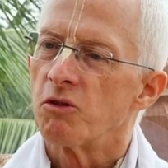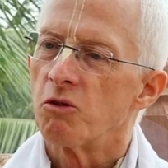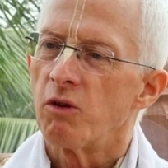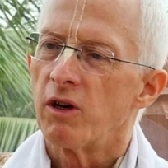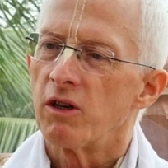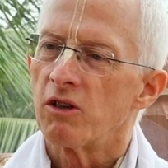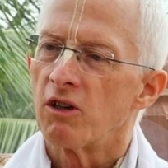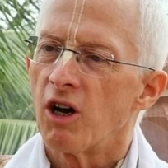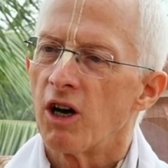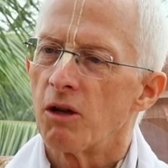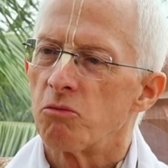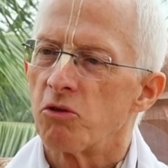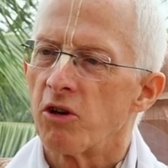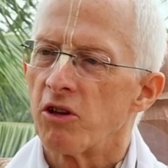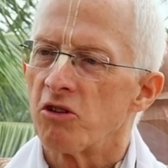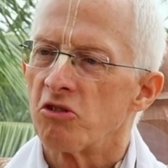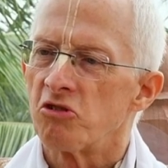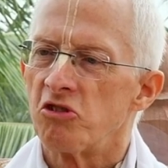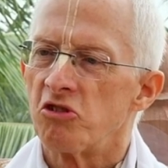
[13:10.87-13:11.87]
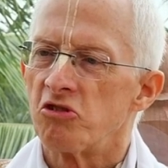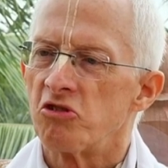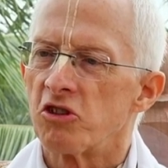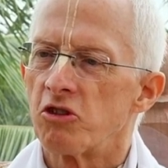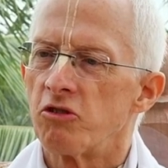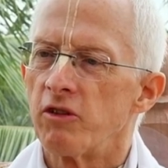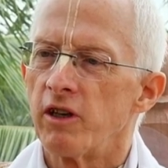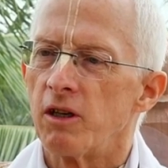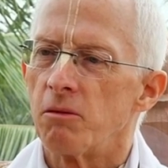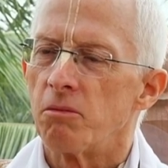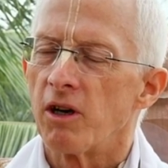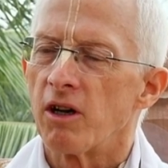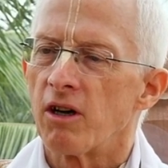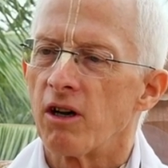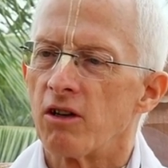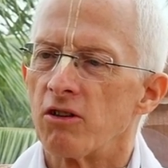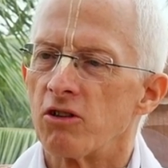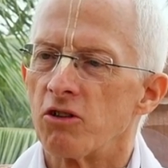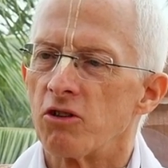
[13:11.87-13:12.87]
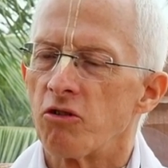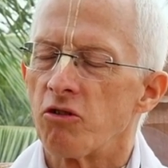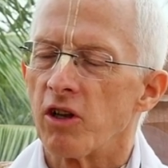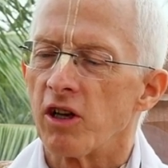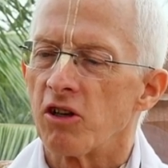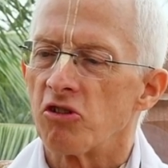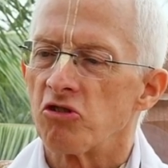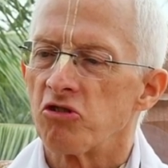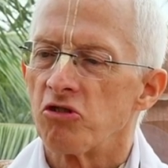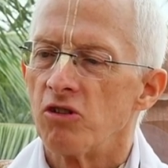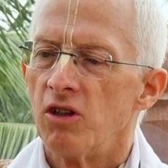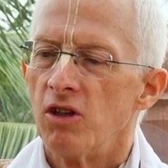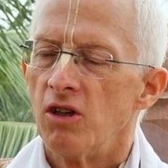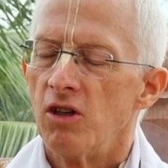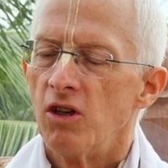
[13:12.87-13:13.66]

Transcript: when God brothers disagree about how to do things.